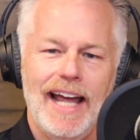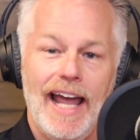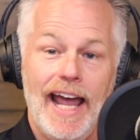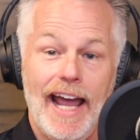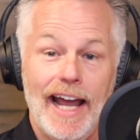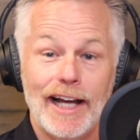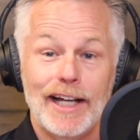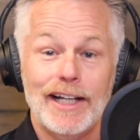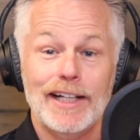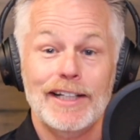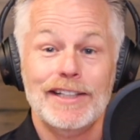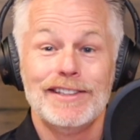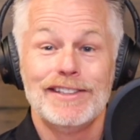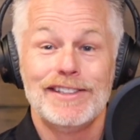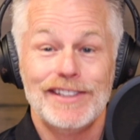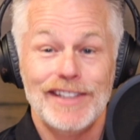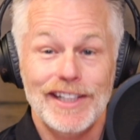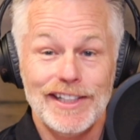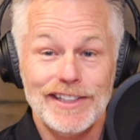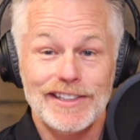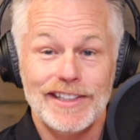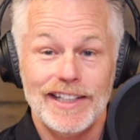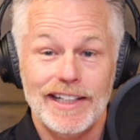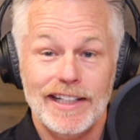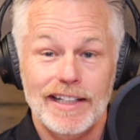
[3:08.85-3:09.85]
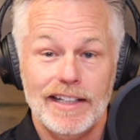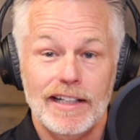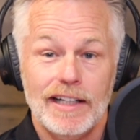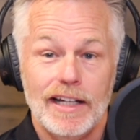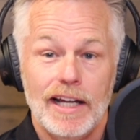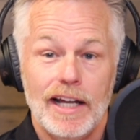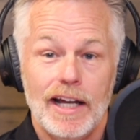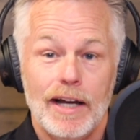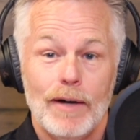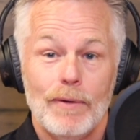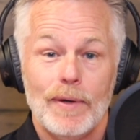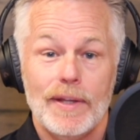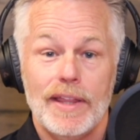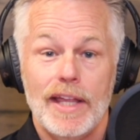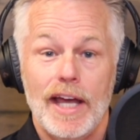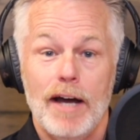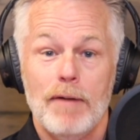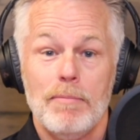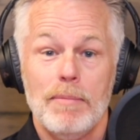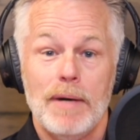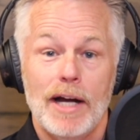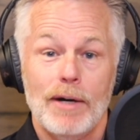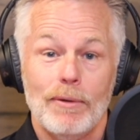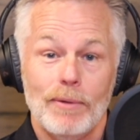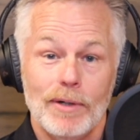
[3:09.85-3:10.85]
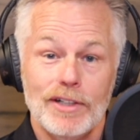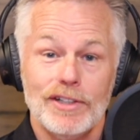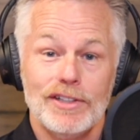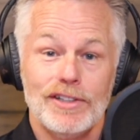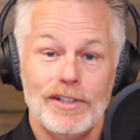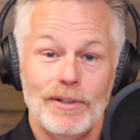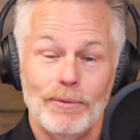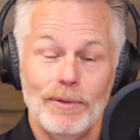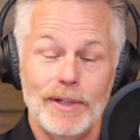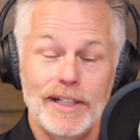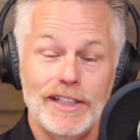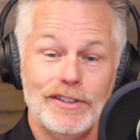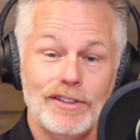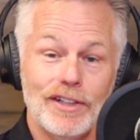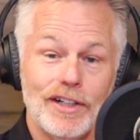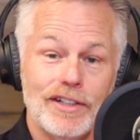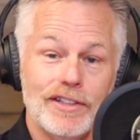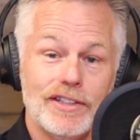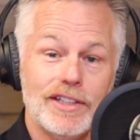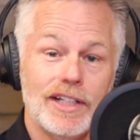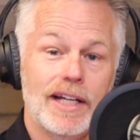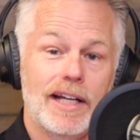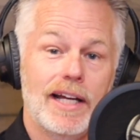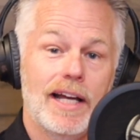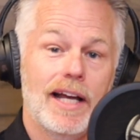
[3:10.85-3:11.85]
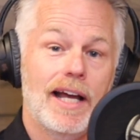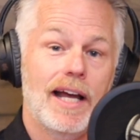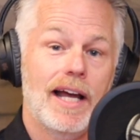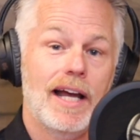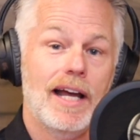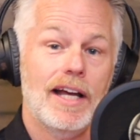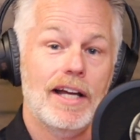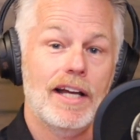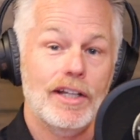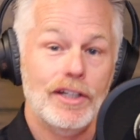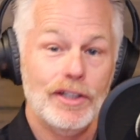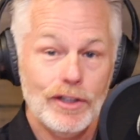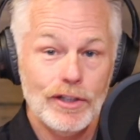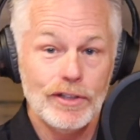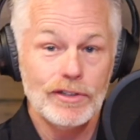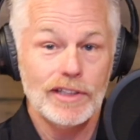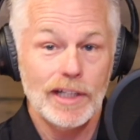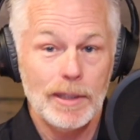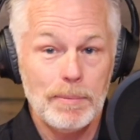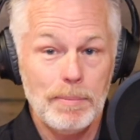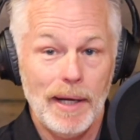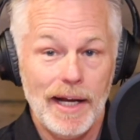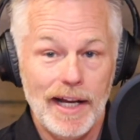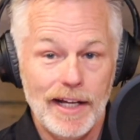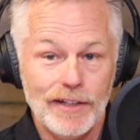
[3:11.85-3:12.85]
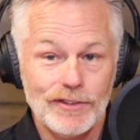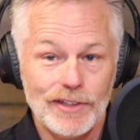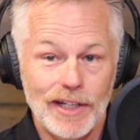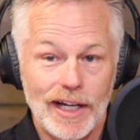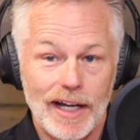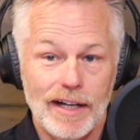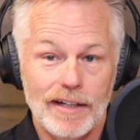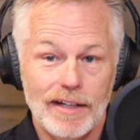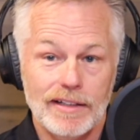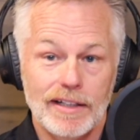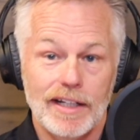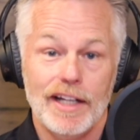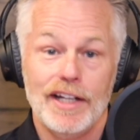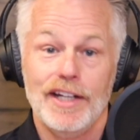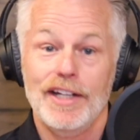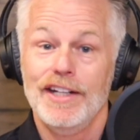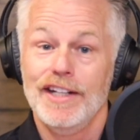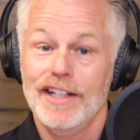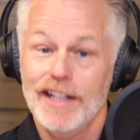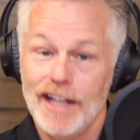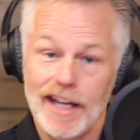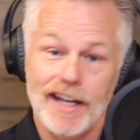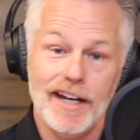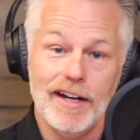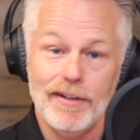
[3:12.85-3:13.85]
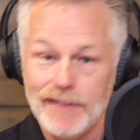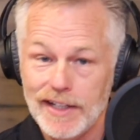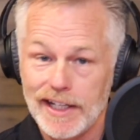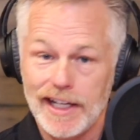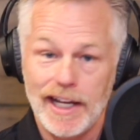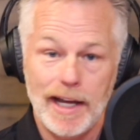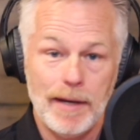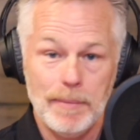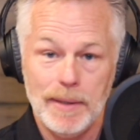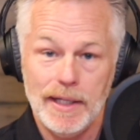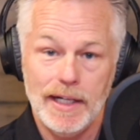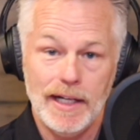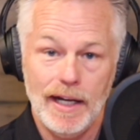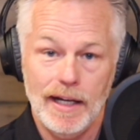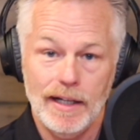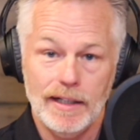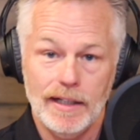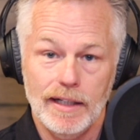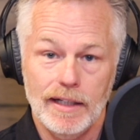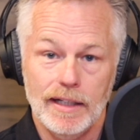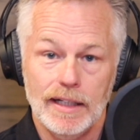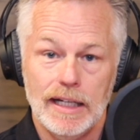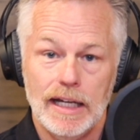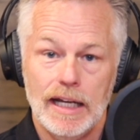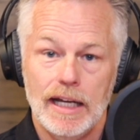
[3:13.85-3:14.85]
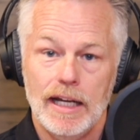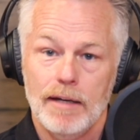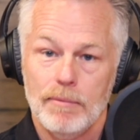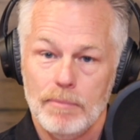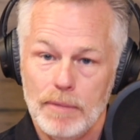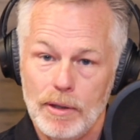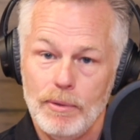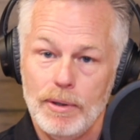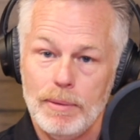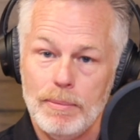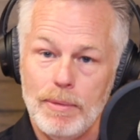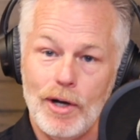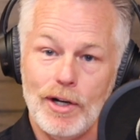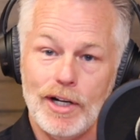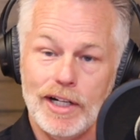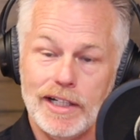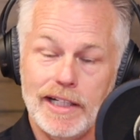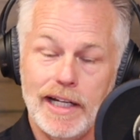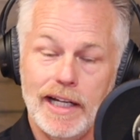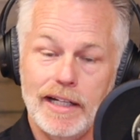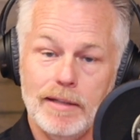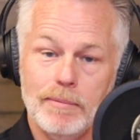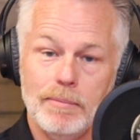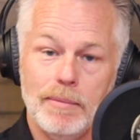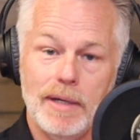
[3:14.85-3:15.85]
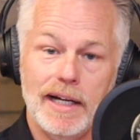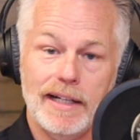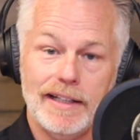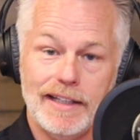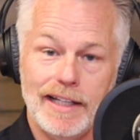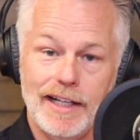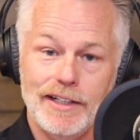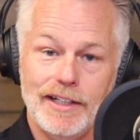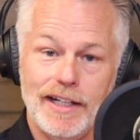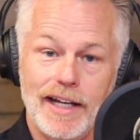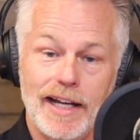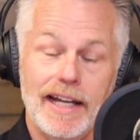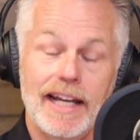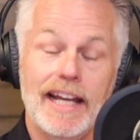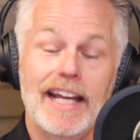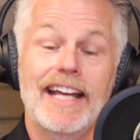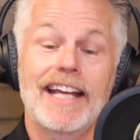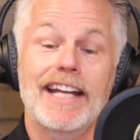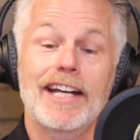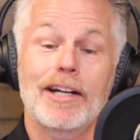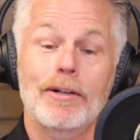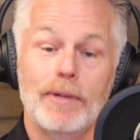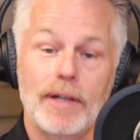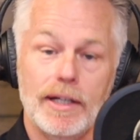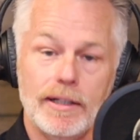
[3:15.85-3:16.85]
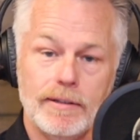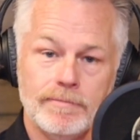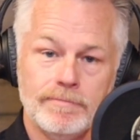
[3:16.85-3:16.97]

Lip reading: And consistent with how my research usually pans out, none of it came in handy, but we bought a tandem bike that day anyway.